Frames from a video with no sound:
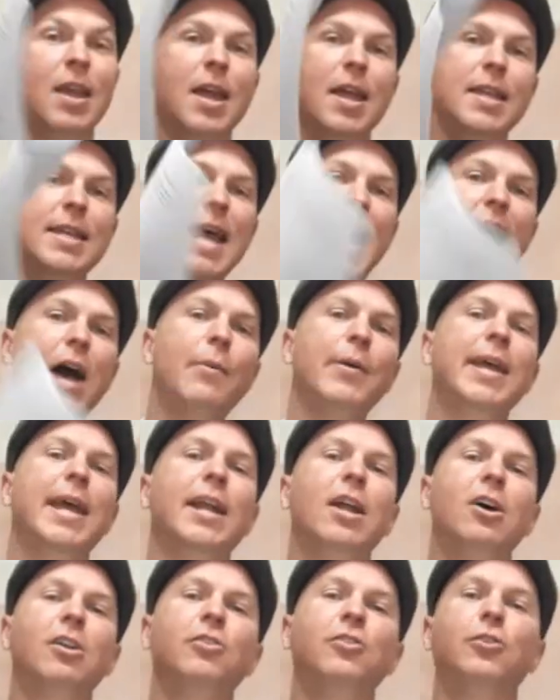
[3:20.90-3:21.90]
Now we get
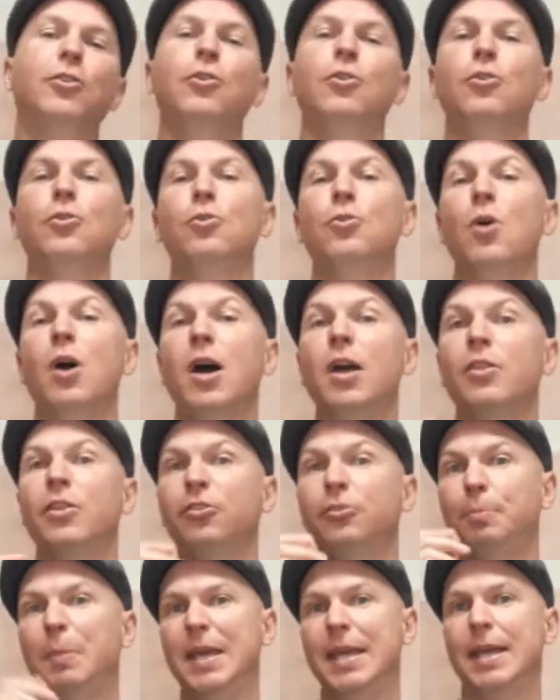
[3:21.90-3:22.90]
on to the
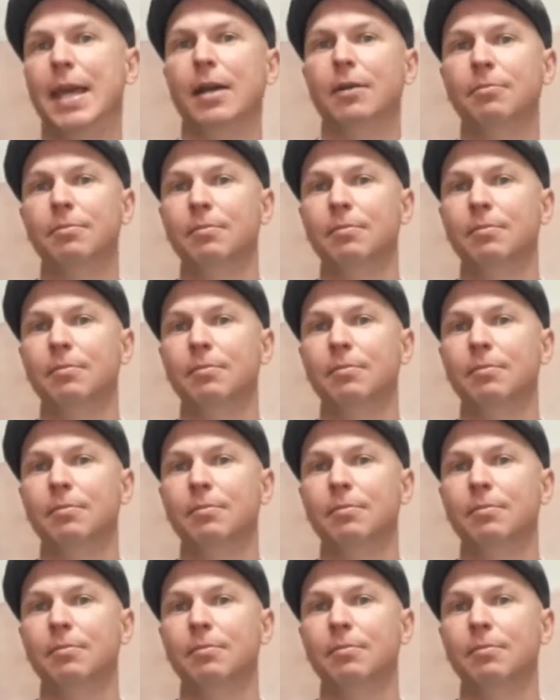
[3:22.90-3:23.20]
speaking.